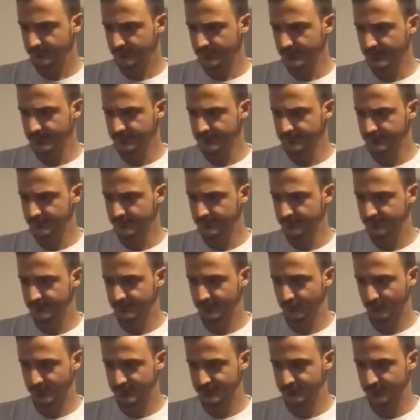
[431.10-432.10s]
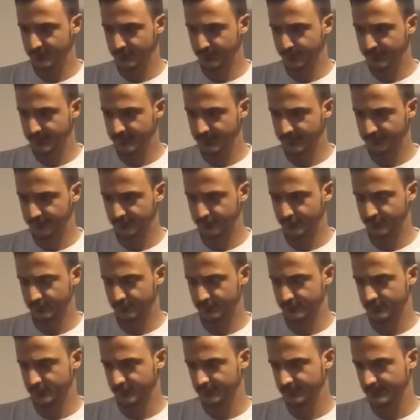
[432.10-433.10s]
that you can see, which we pierced through,
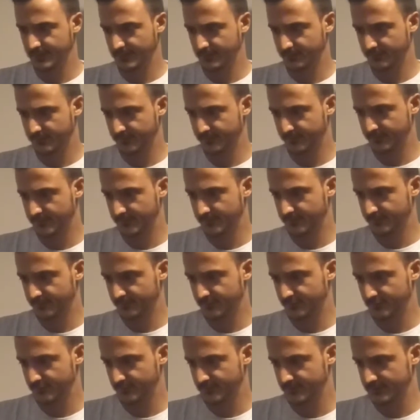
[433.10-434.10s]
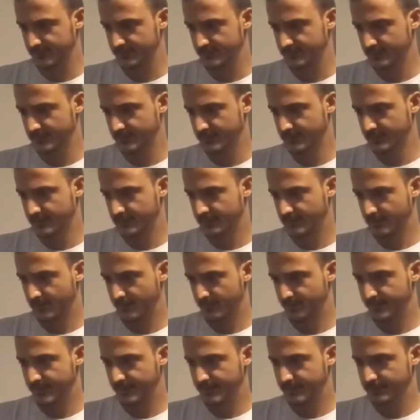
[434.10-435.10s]
just like we pierced through it
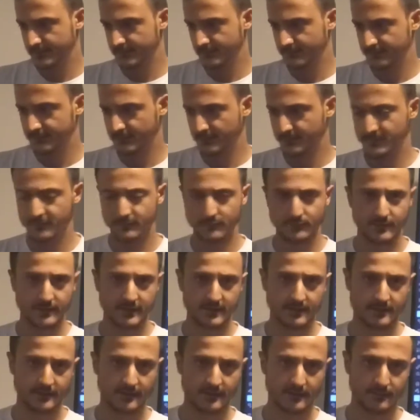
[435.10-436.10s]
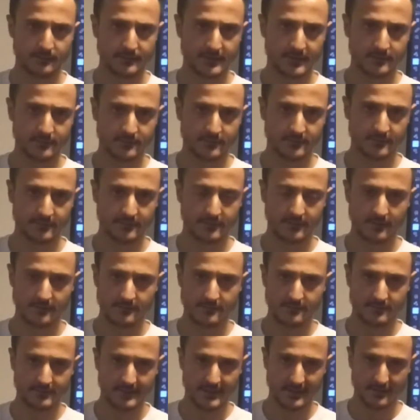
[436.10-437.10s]
back in December when Bitcoin started
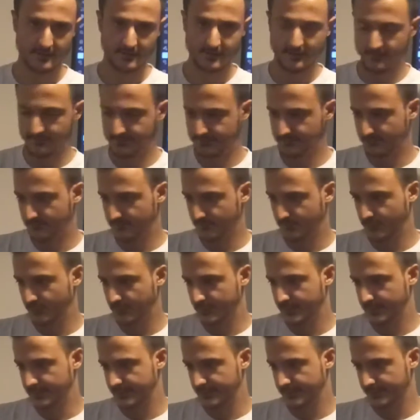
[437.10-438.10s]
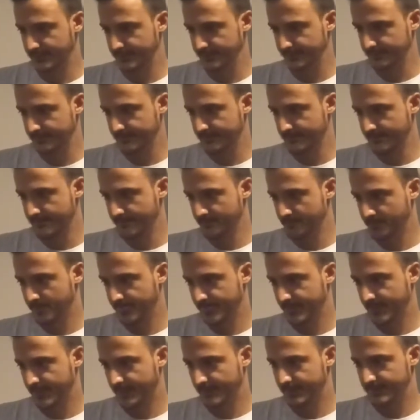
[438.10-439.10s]
to take off from 20k,
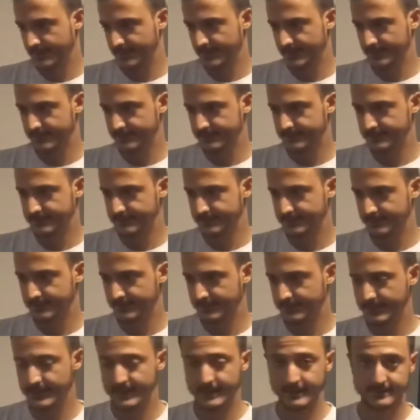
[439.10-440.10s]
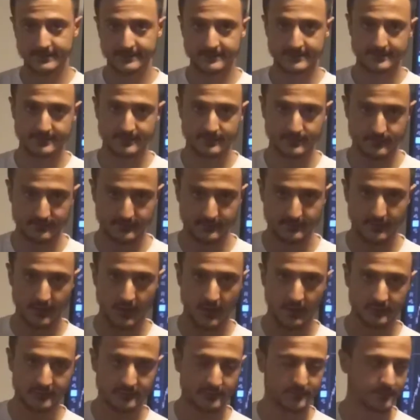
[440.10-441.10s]
and it led
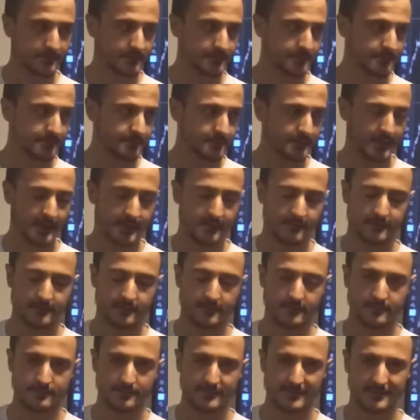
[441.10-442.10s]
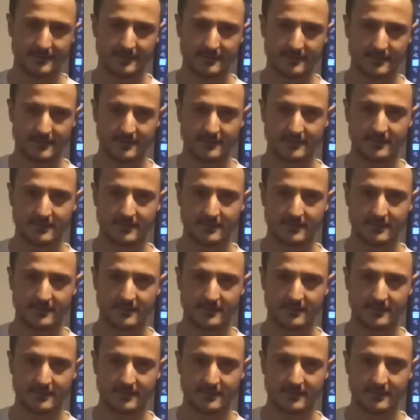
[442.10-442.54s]
altcoins kind of being,